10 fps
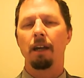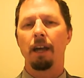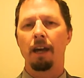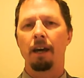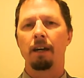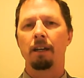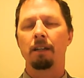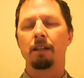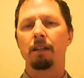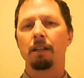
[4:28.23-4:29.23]

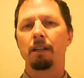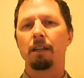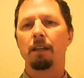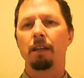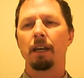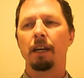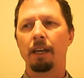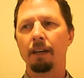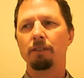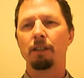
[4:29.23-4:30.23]
And it
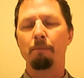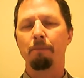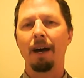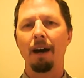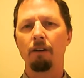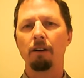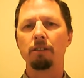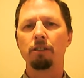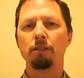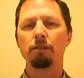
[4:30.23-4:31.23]
gives them
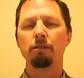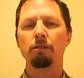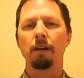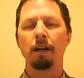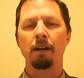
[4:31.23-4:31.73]
power to